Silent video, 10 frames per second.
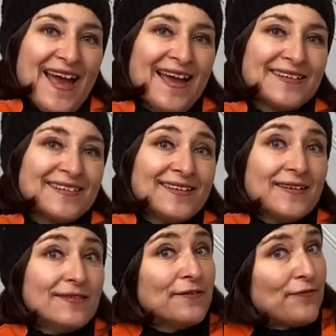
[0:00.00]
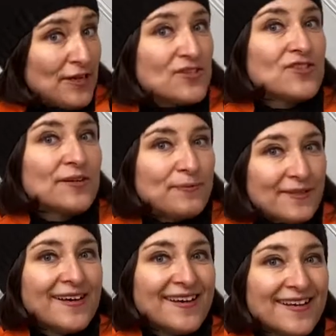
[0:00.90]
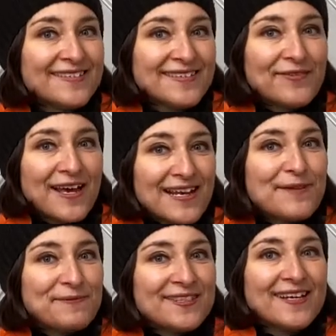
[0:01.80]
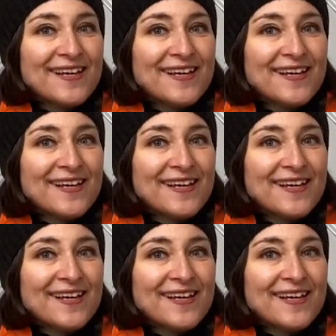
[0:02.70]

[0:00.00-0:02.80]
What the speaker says: And the friendship developed,